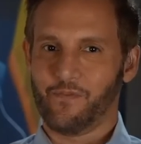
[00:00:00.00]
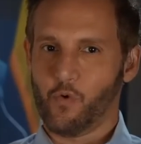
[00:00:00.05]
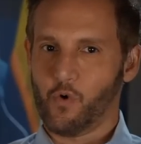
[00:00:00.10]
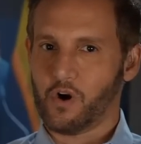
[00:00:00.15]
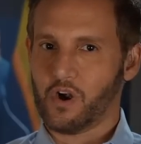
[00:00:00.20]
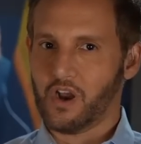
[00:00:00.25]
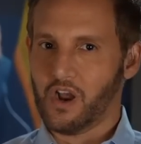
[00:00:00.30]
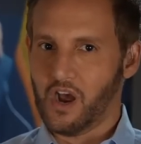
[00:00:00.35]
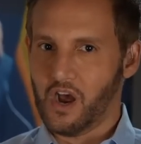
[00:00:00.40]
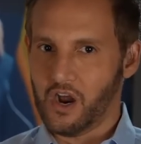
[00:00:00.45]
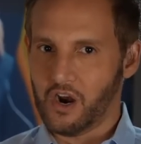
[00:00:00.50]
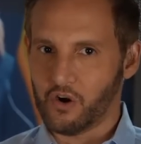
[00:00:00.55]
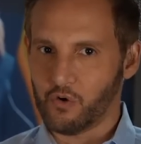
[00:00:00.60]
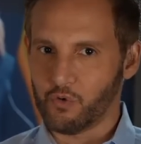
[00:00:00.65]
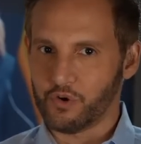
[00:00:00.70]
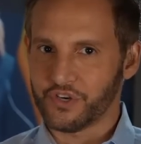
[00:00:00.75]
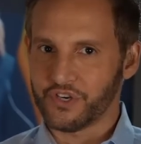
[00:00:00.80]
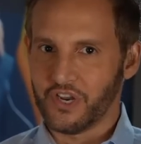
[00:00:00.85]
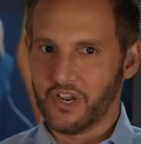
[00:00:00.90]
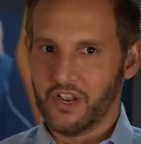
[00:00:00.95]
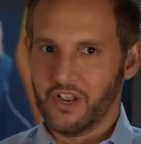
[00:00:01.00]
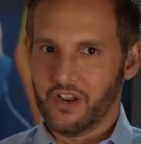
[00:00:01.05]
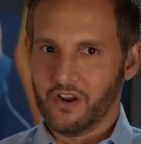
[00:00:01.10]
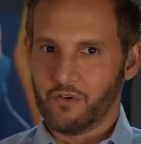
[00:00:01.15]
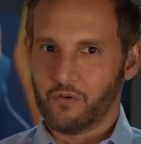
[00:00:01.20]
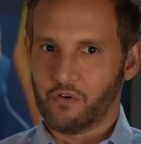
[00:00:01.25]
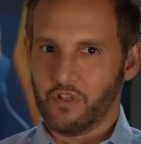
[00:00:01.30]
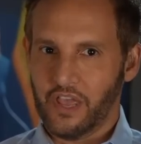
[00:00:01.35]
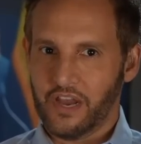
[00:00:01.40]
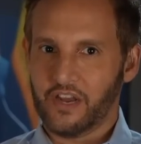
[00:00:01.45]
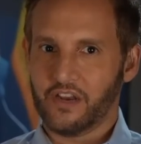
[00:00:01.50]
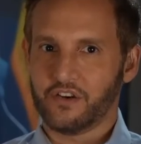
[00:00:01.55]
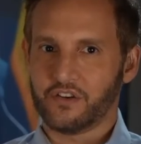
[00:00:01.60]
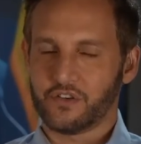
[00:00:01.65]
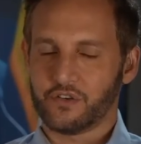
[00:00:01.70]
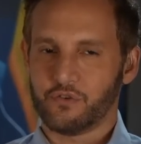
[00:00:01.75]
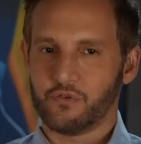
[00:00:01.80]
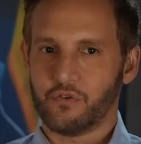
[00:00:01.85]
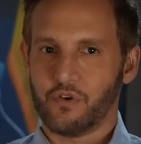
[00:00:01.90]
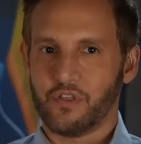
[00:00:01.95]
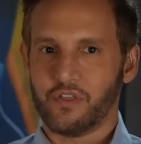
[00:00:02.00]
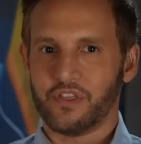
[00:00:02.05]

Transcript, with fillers: for Congress relating to